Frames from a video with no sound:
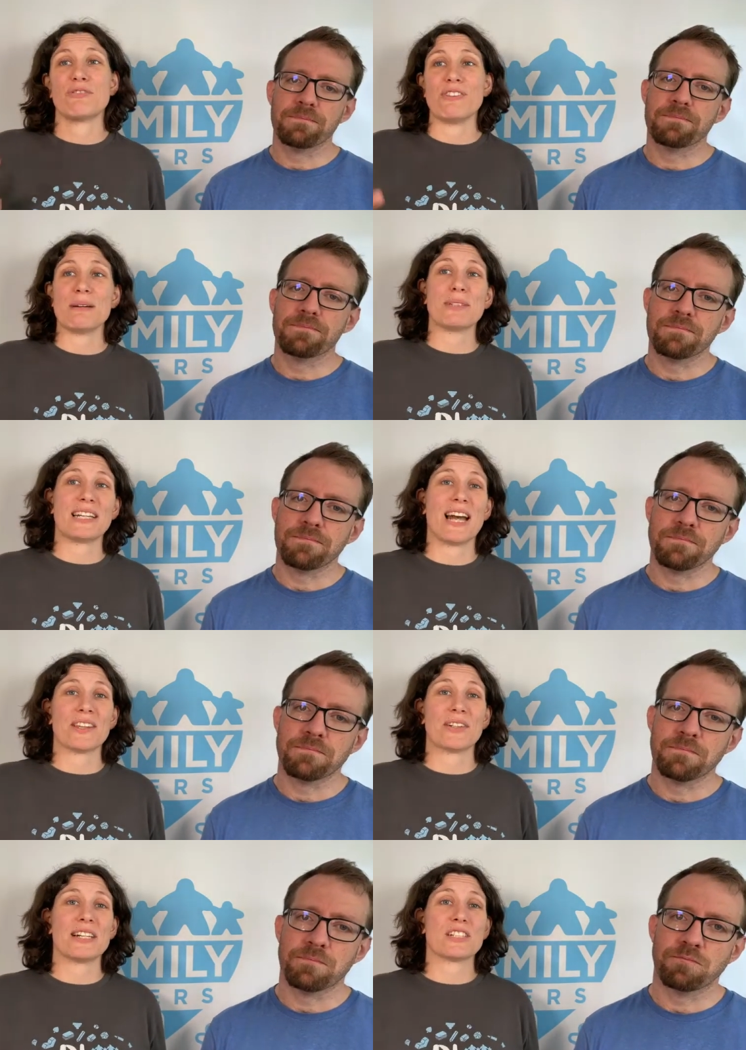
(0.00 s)
Speaker 1: family
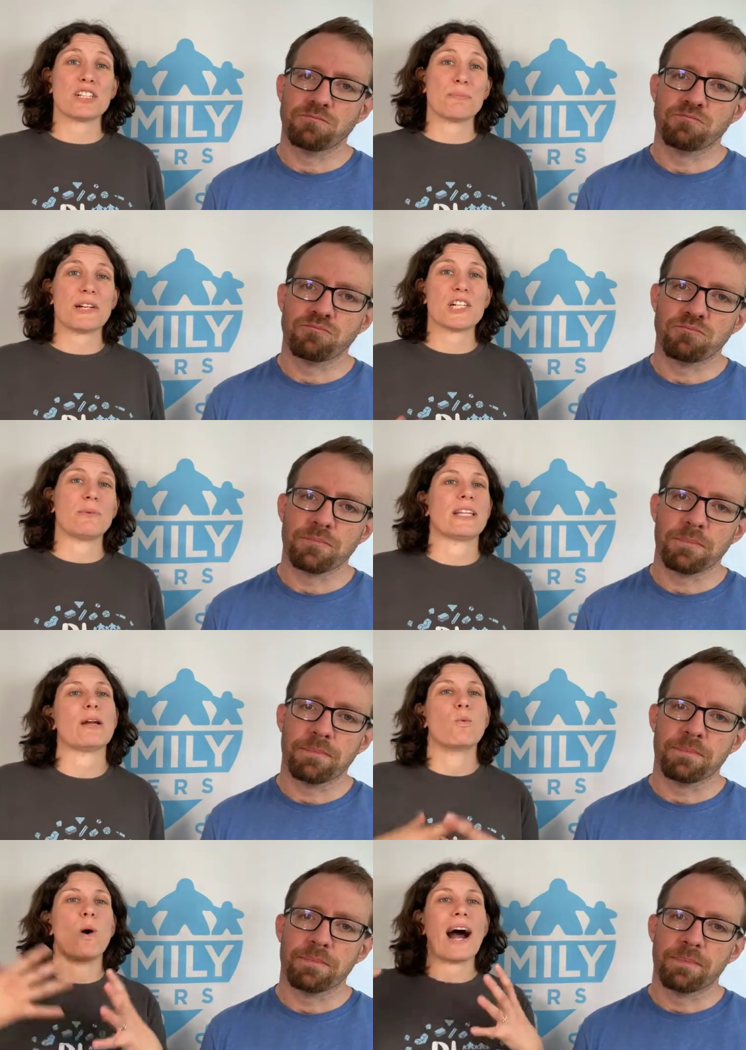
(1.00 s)
gatherings, especially with a
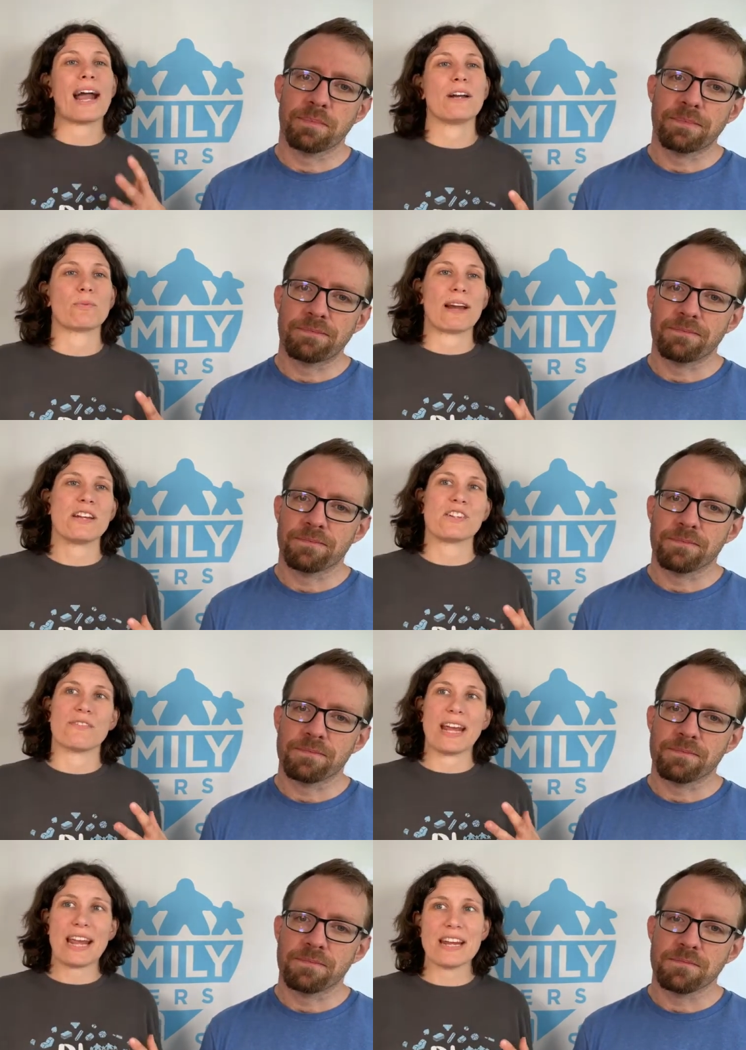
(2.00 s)
wide range of
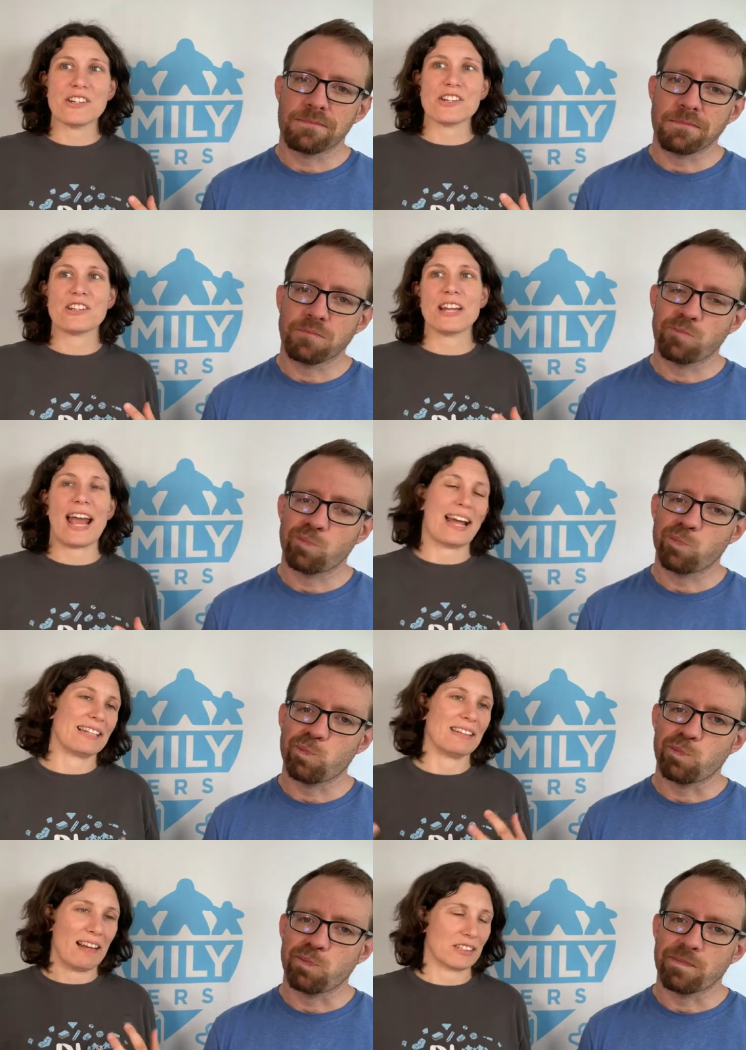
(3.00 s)
ages and
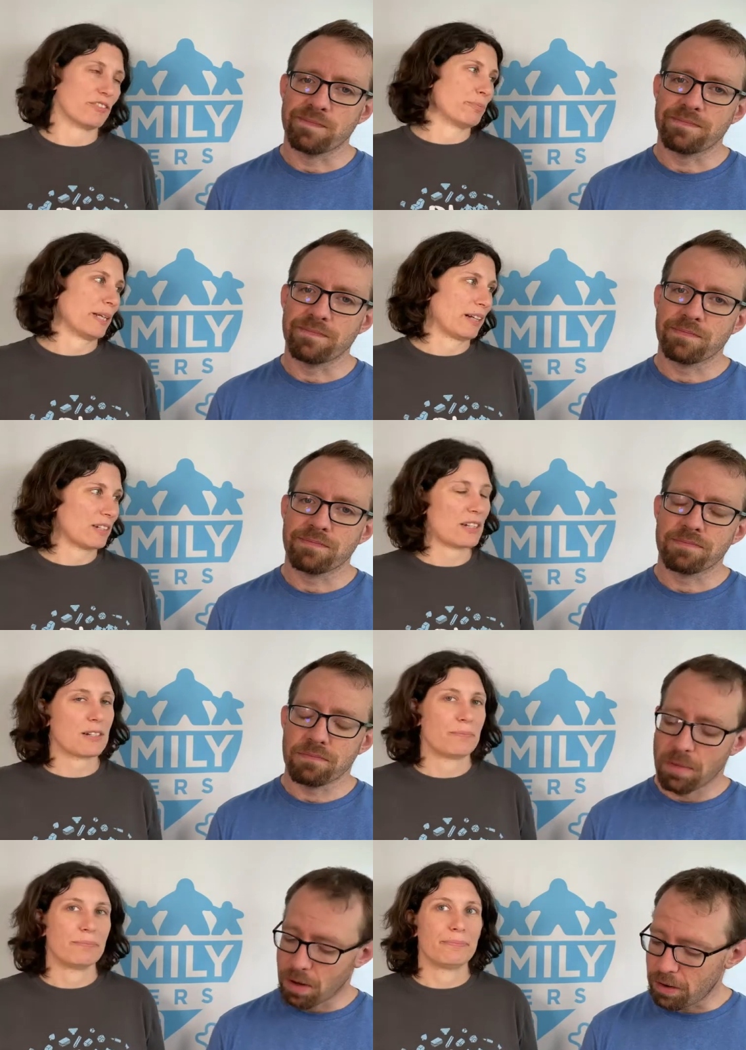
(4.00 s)
lots of players.
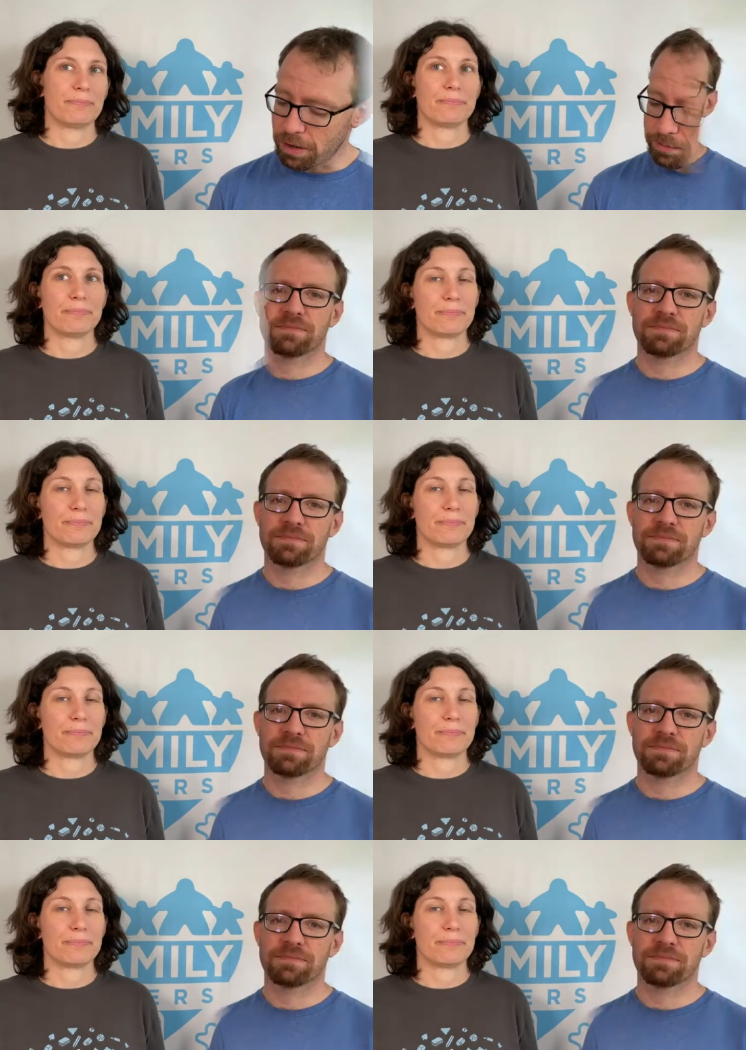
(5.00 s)
All right.